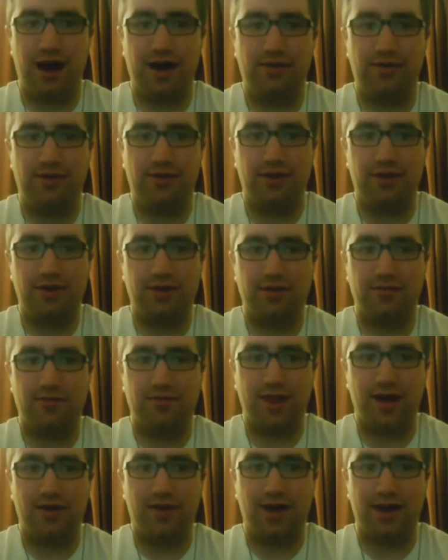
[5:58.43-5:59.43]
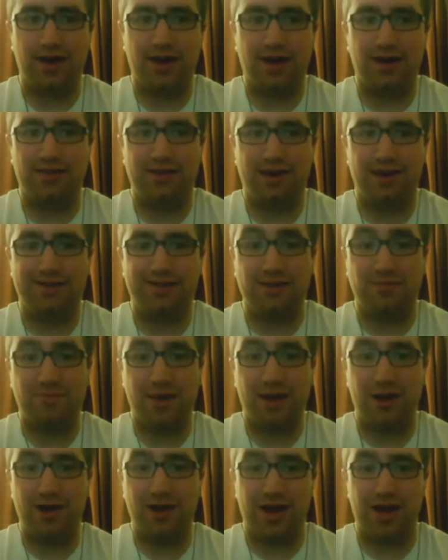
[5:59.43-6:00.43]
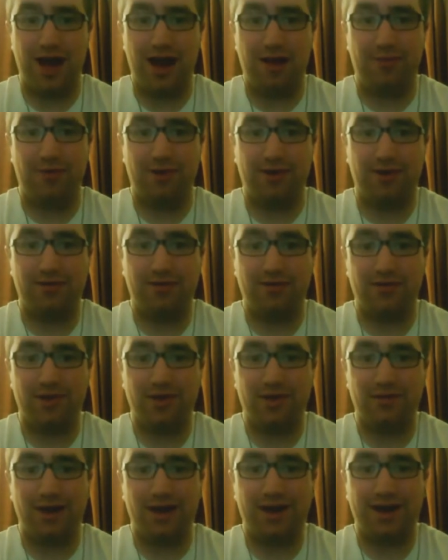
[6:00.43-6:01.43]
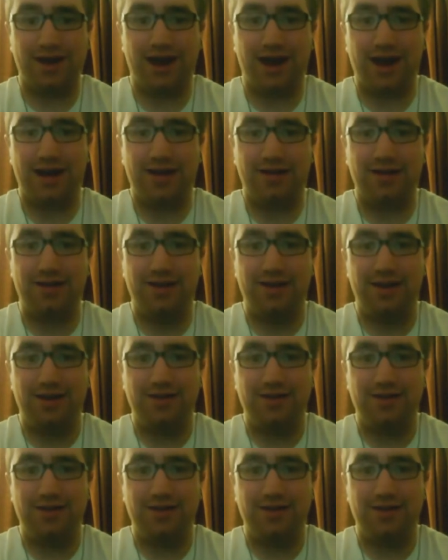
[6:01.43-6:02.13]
on the LA Kings, and I think Marian Gaborik has really been a guy